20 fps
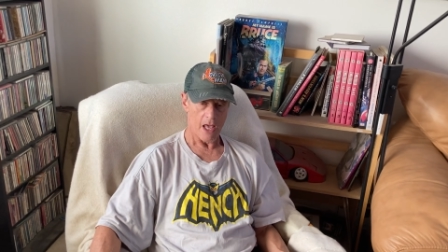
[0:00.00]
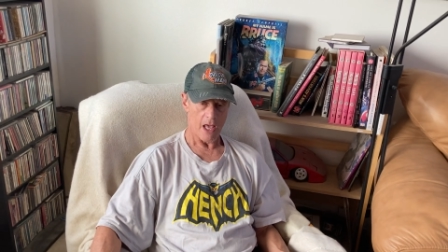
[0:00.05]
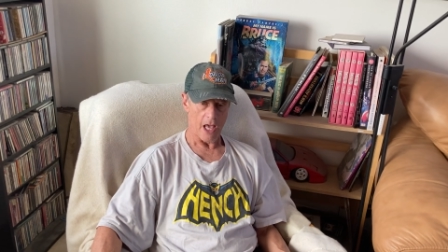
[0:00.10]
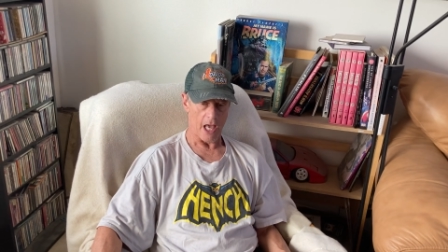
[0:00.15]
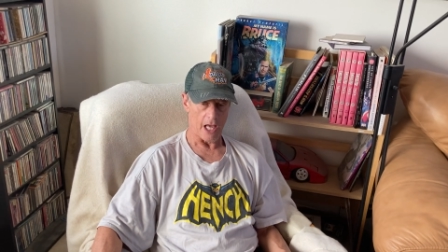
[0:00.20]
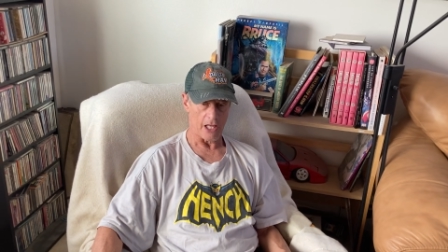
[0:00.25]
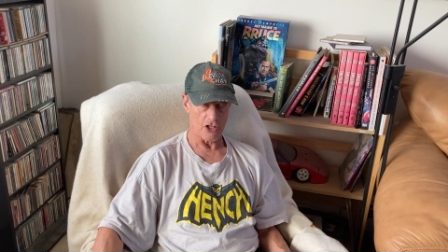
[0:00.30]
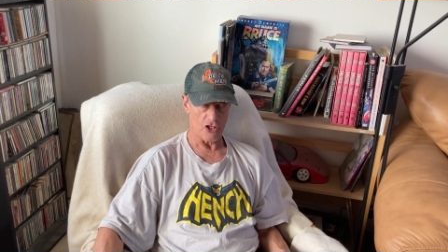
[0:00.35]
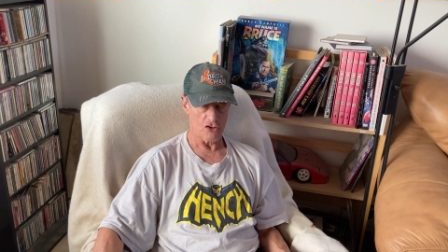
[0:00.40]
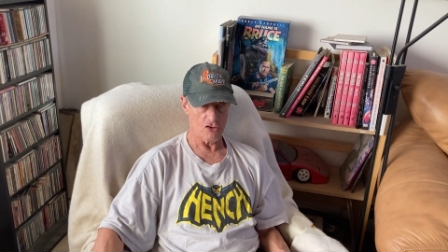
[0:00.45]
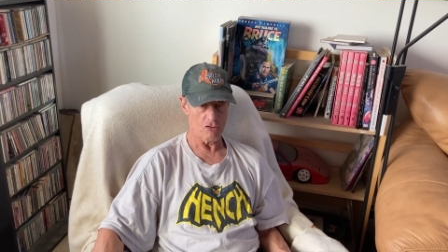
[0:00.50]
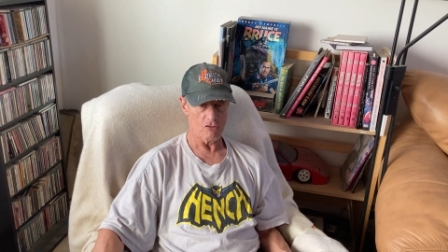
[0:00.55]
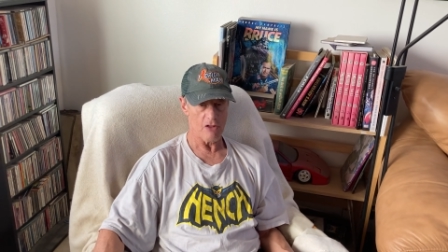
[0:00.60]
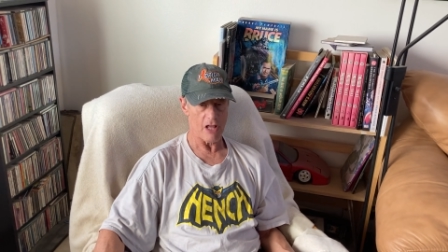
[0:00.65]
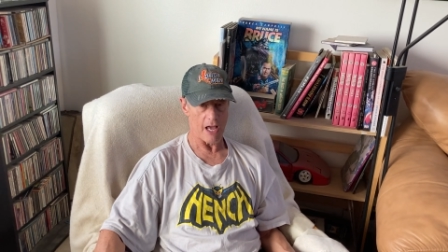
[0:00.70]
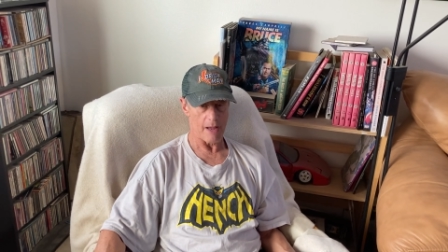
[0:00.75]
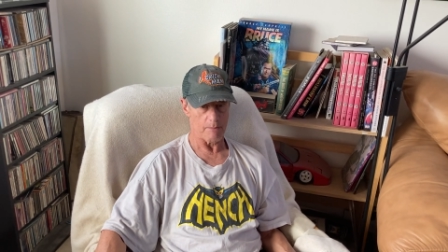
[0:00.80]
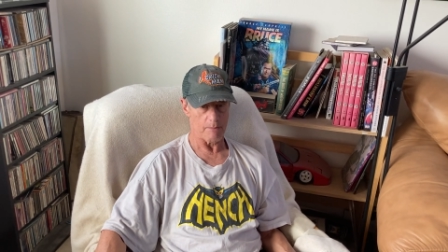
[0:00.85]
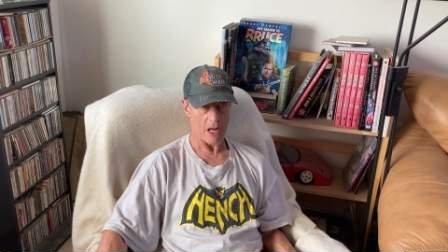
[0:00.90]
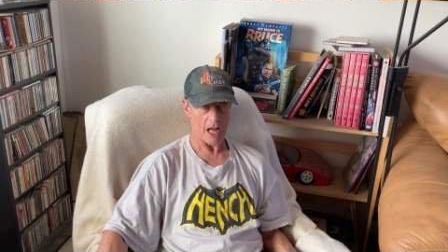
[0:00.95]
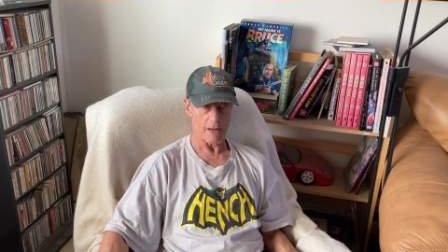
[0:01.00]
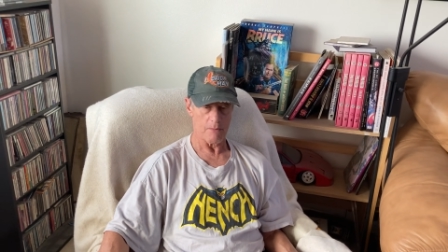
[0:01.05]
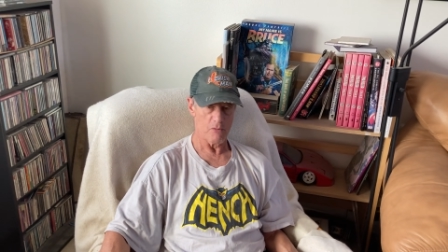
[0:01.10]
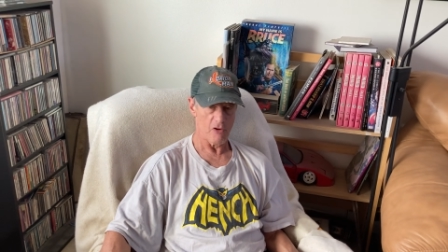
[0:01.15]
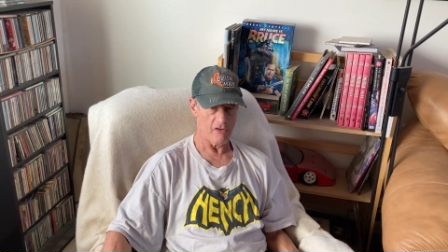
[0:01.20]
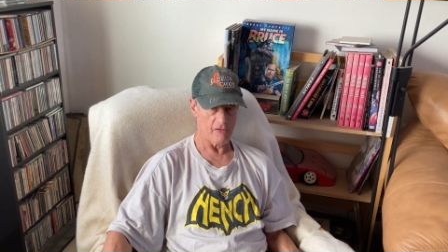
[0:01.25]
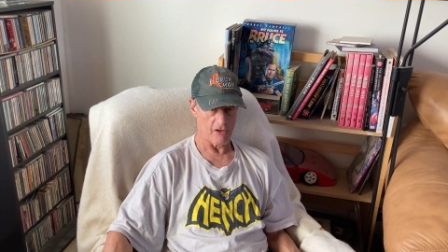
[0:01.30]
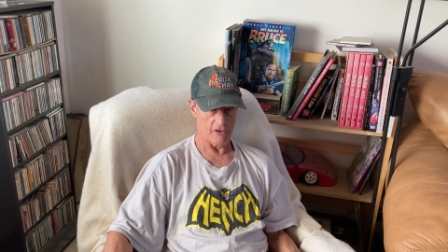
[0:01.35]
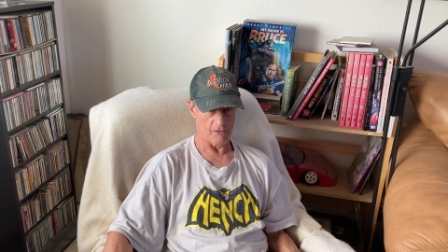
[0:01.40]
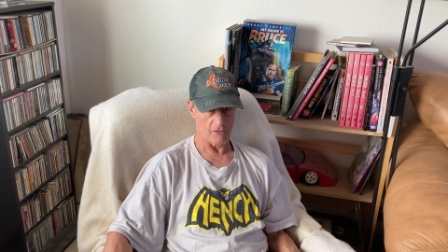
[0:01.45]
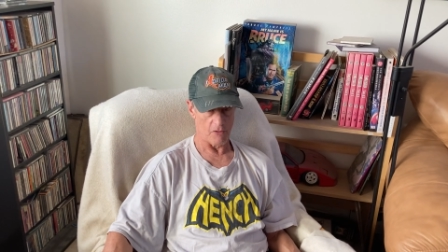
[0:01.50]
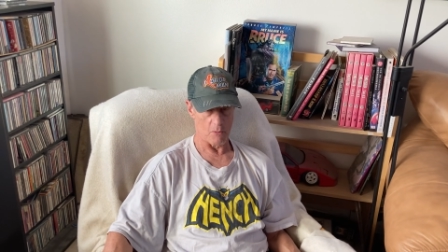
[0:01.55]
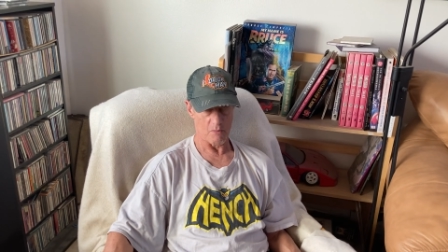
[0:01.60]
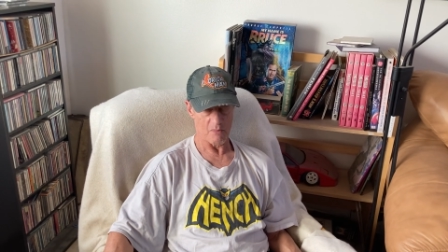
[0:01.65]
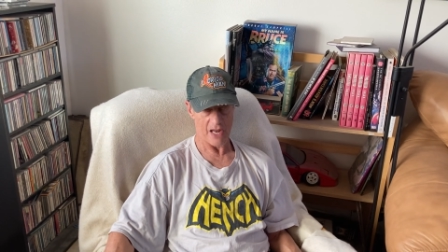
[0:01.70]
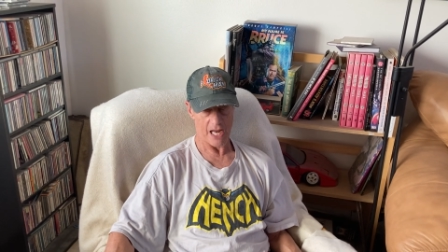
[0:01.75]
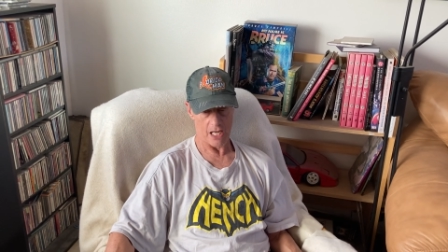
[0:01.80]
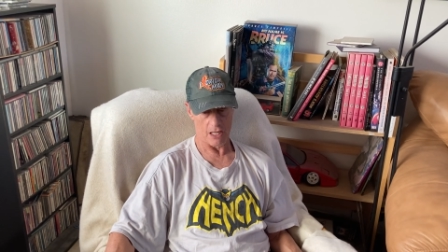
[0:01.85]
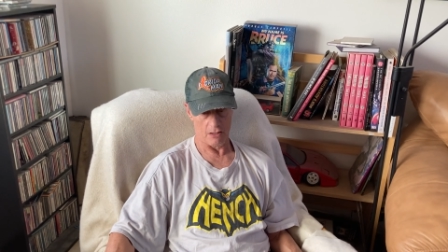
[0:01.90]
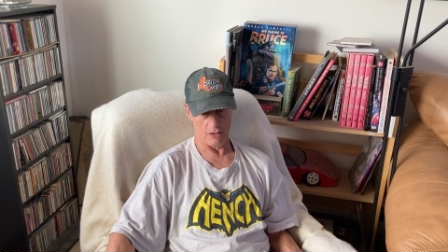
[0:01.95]
And you do that by moving from
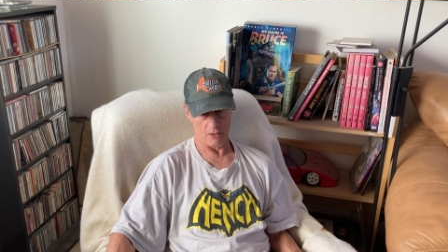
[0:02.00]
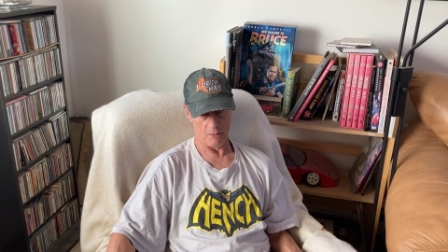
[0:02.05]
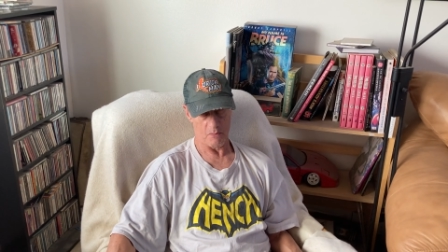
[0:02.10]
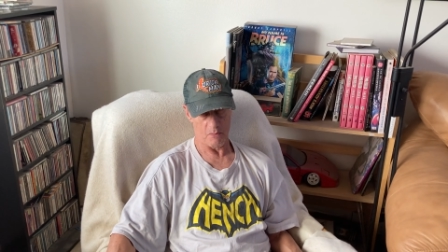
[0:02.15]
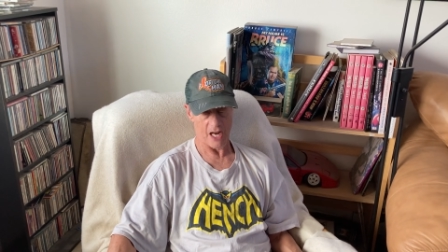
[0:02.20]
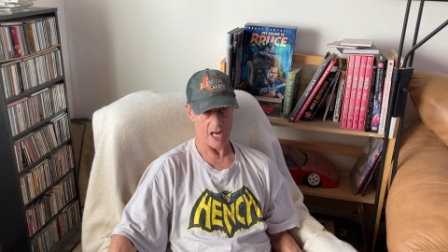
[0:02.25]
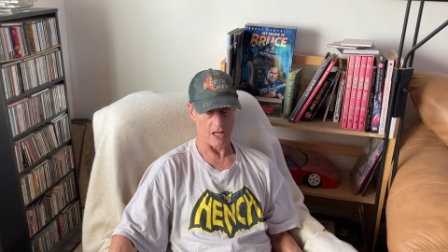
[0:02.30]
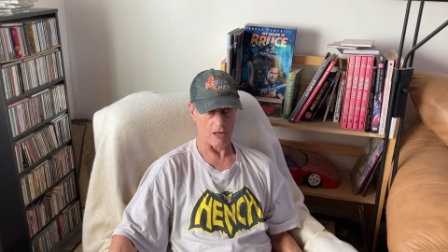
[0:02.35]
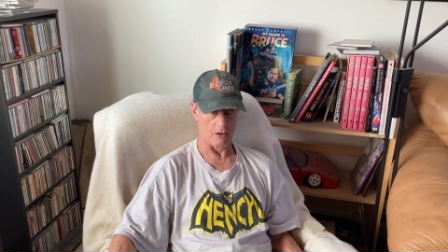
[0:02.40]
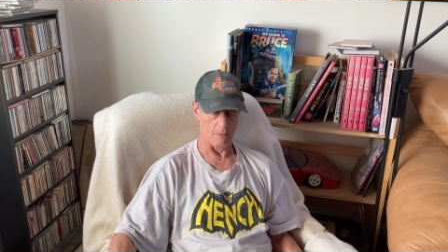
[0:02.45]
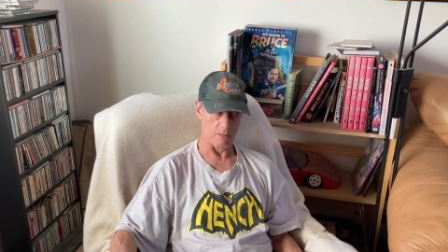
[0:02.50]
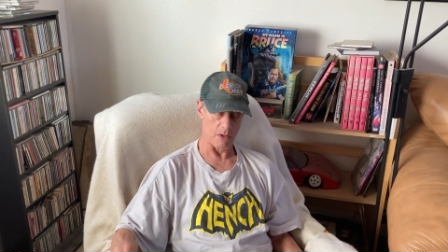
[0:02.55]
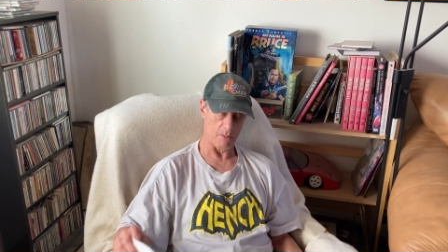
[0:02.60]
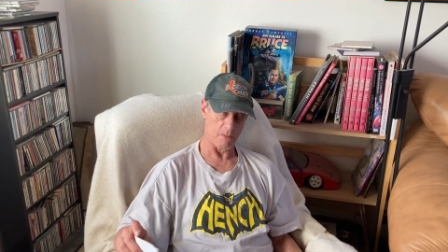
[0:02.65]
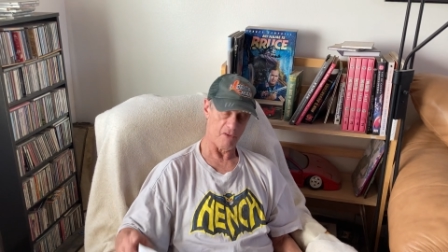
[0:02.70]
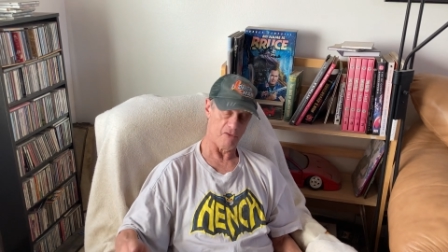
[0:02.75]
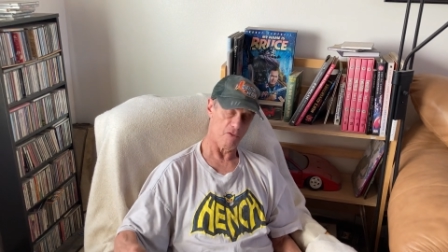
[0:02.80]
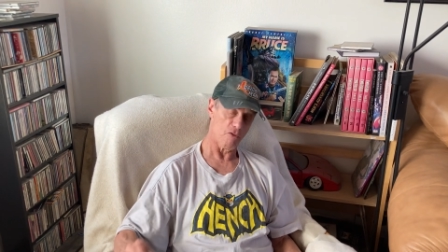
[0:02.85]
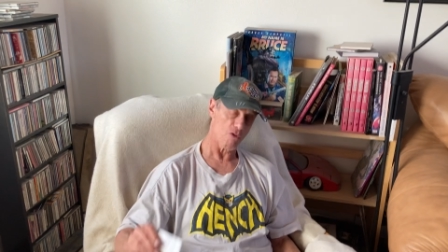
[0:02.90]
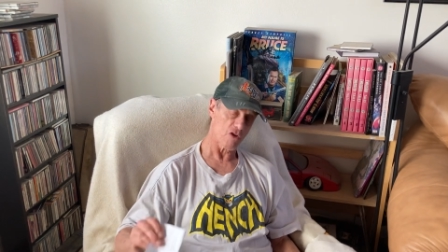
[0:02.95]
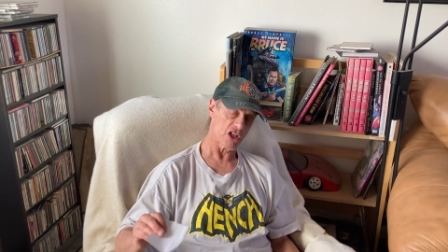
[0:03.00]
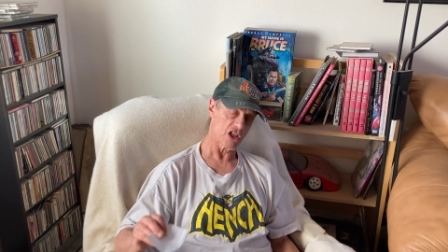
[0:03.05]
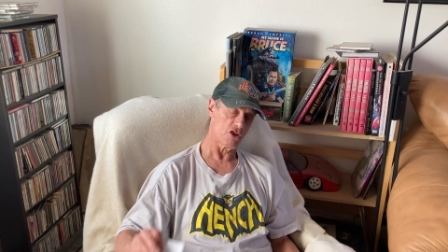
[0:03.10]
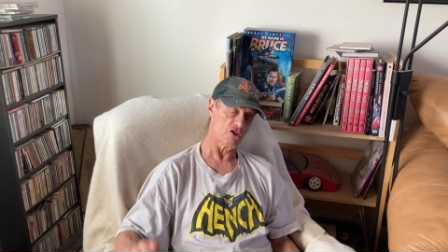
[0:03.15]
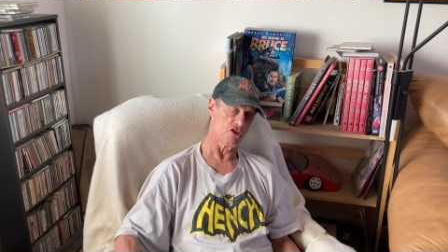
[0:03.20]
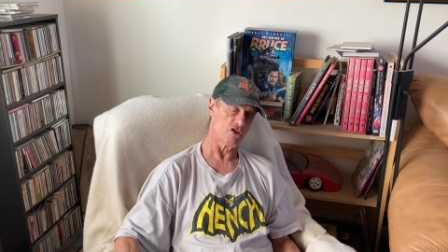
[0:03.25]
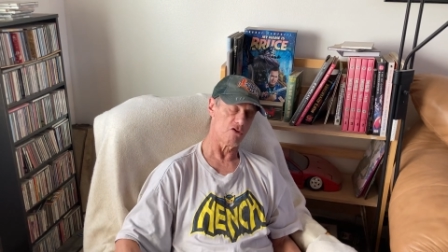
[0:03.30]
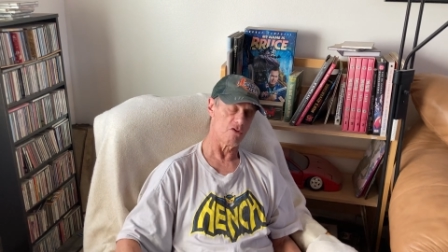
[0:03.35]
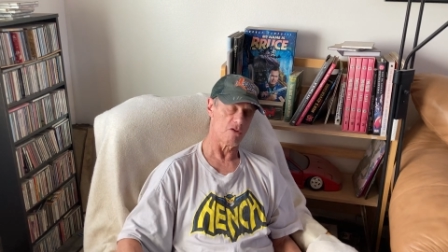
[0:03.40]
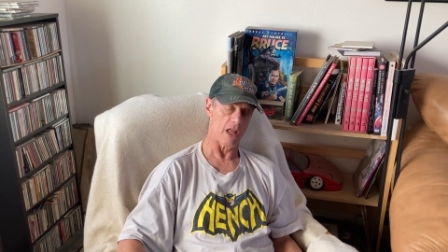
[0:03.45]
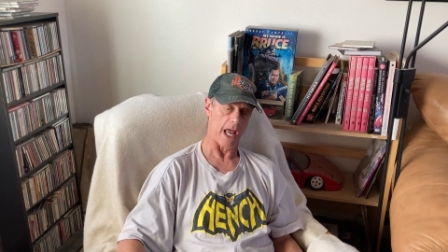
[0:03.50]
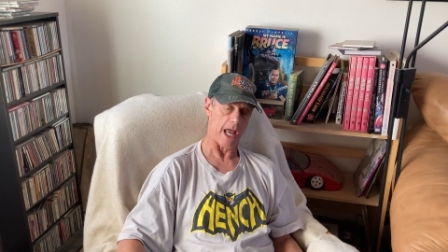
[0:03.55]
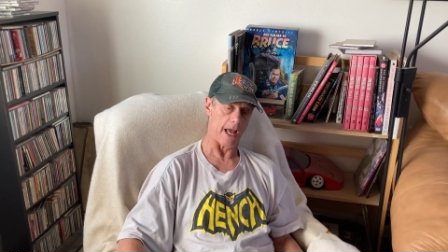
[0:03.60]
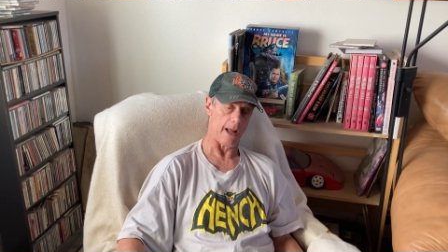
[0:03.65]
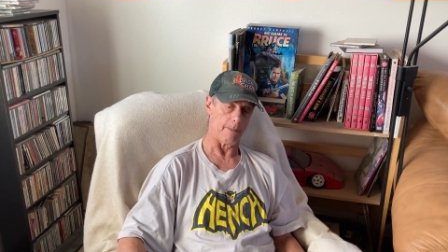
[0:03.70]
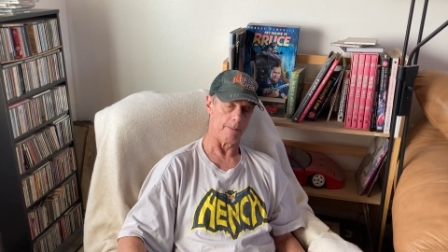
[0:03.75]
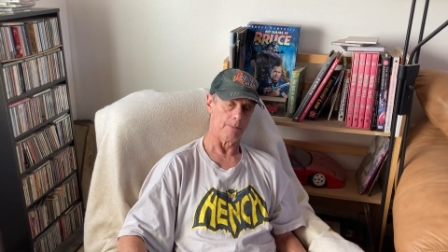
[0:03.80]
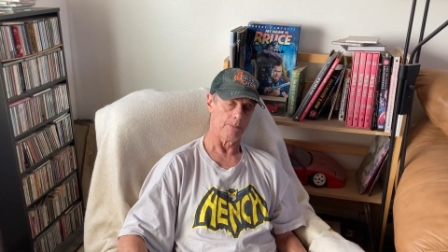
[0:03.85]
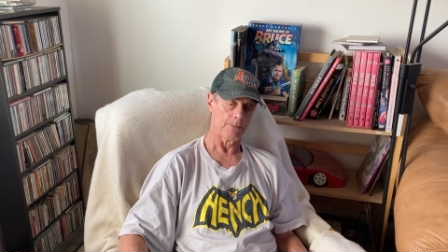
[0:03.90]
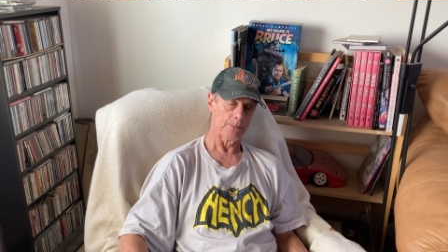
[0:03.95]
panel to panel. But before you do
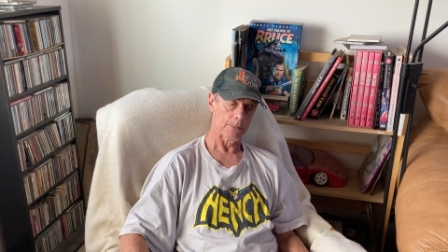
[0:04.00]
that,